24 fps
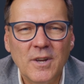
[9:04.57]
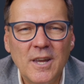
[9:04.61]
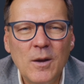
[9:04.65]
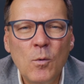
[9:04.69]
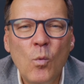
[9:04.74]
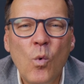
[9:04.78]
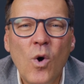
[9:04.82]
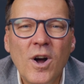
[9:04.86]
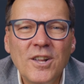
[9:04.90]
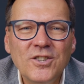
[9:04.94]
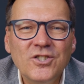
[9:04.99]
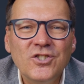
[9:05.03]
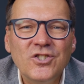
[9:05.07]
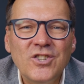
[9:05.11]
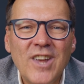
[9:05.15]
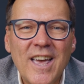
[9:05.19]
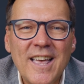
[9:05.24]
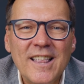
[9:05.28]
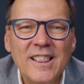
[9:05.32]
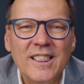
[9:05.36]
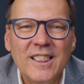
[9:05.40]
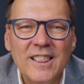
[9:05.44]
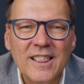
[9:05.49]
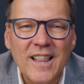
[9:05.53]
He wants
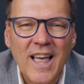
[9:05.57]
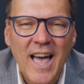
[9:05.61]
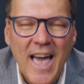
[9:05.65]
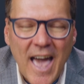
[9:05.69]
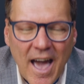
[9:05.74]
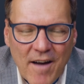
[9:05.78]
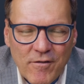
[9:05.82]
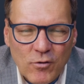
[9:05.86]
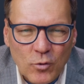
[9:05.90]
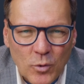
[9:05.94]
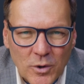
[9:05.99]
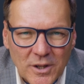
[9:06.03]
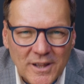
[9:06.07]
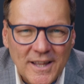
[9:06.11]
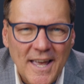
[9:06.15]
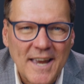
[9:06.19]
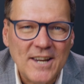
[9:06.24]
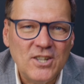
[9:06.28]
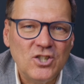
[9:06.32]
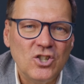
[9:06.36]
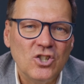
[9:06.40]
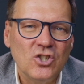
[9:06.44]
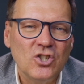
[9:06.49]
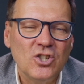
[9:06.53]
to have a
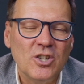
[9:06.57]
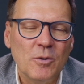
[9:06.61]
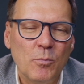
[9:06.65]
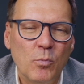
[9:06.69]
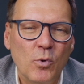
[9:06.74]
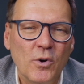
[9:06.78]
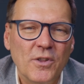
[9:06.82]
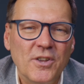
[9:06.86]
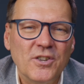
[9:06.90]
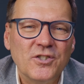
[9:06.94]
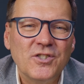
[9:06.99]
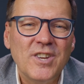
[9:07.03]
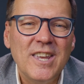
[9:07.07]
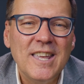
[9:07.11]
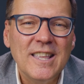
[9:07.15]
relationship with us.